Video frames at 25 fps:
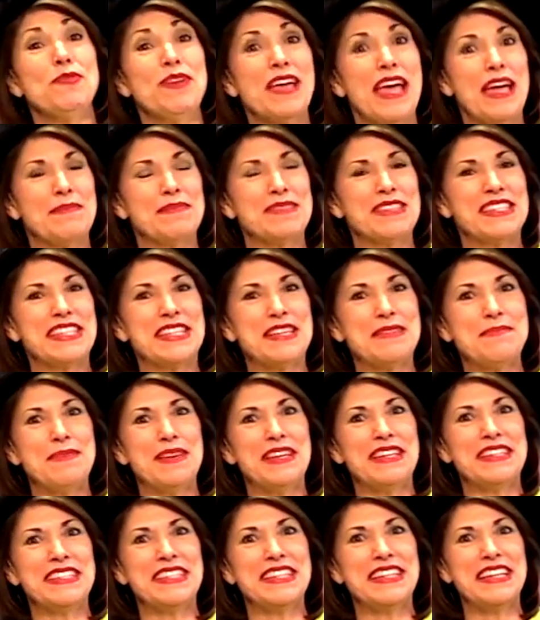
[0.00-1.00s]
you came to see
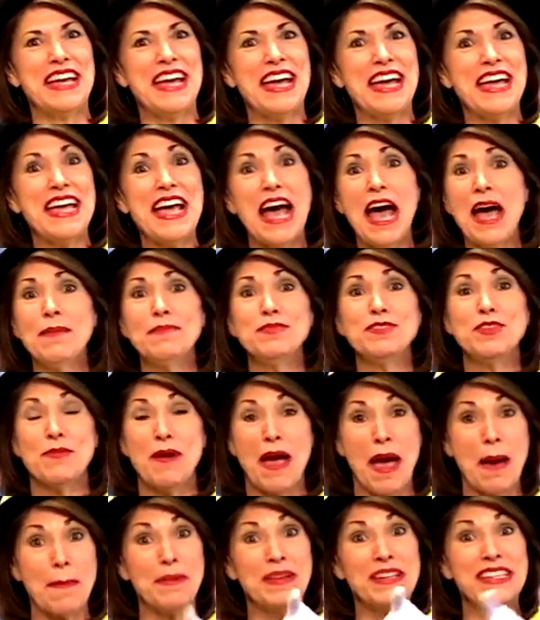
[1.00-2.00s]
me today. I'm so
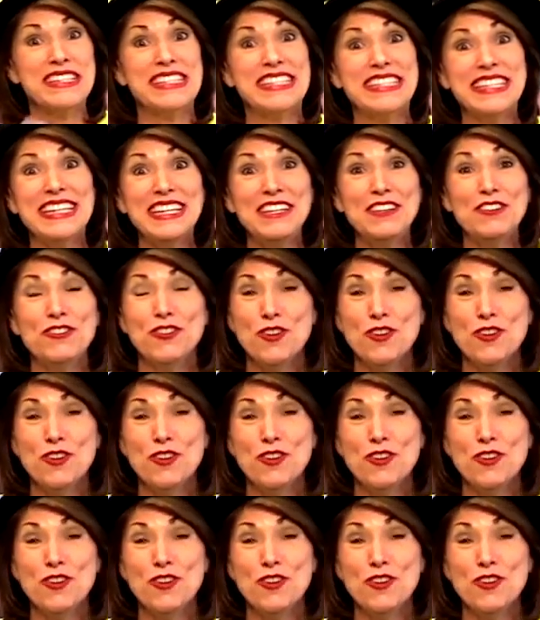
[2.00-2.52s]
happy to see